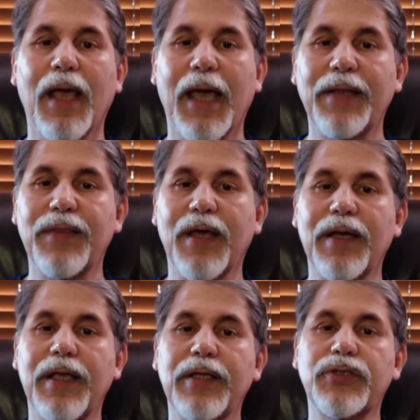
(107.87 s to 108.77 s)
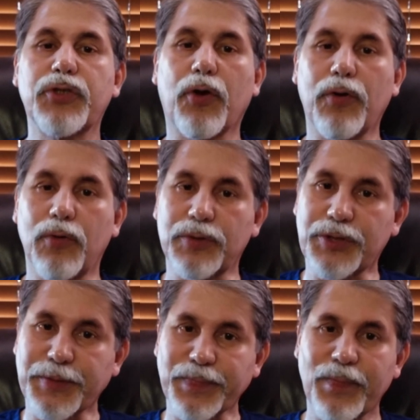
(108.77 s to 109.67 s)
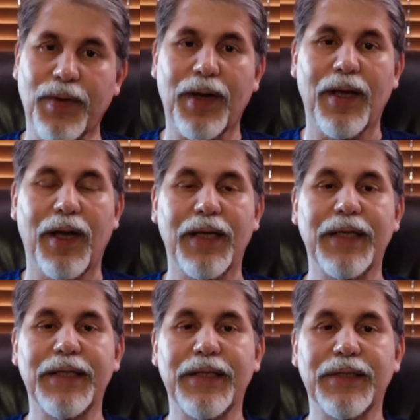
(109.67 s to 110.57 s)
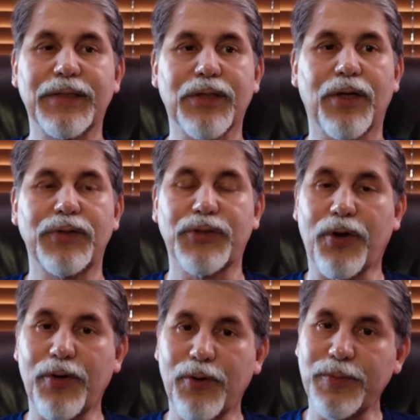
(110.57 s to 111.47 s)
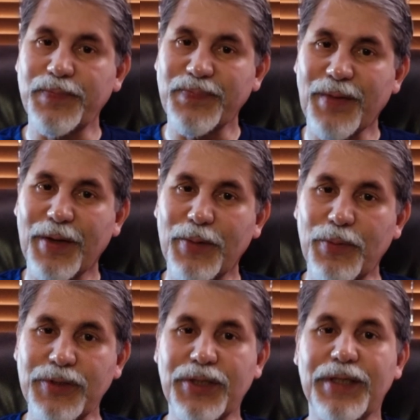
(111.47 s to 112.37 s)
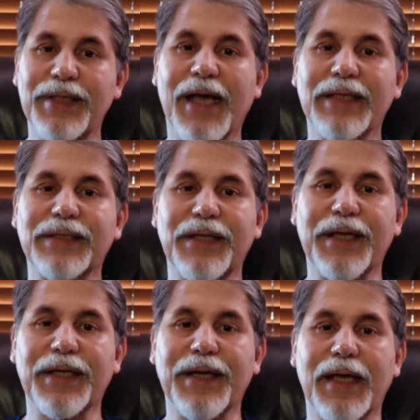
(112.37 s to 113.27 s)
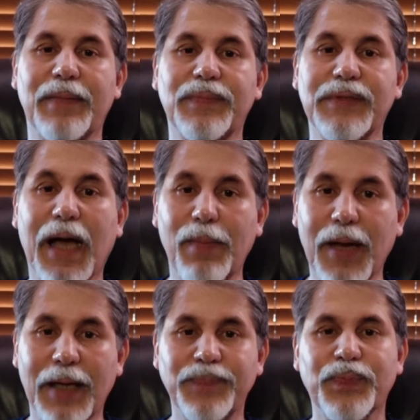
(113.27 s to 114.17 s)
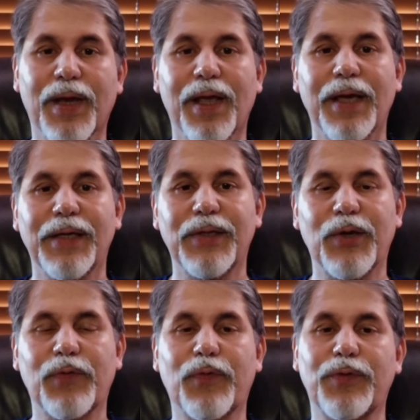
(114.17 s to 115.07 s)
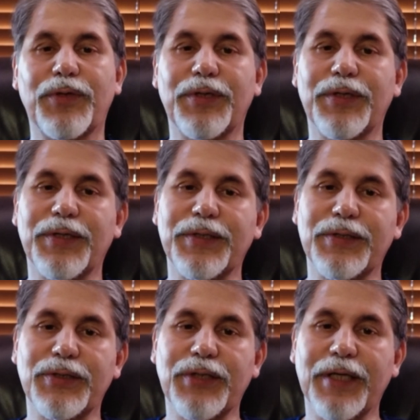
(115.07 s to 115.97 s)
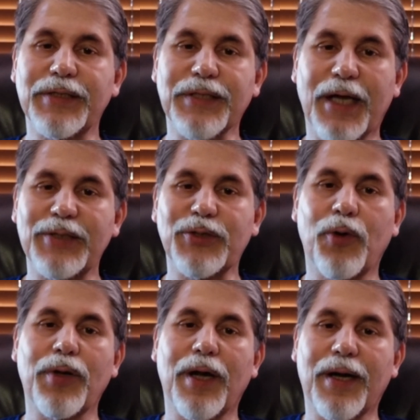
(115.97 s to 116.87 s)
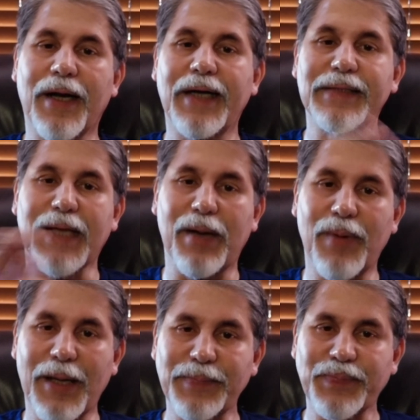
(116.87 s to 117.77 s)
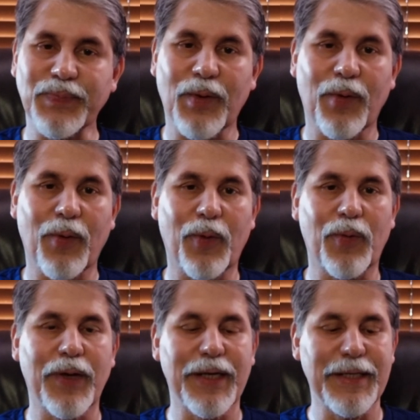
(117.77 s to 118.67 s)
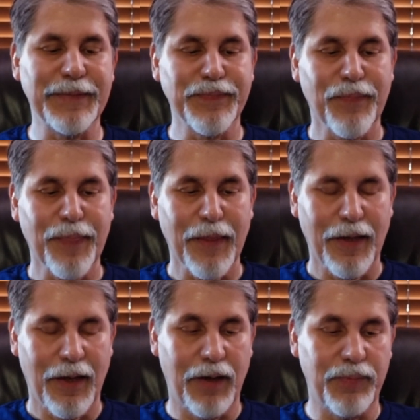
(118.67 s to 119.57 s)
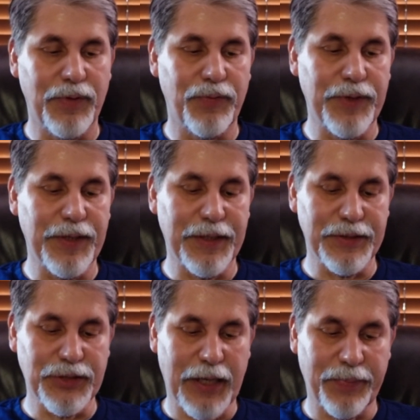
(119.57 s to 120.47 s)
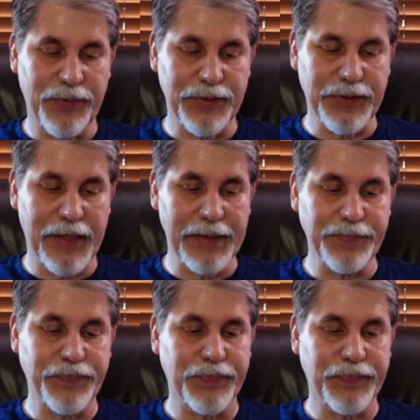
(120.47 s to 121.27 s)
and then he journals in his uh, journal, which he has nicknamed Tabla. Therefore, the, the inside joke, Raja Tabla. Alrighty. I'll be reading chapter 10,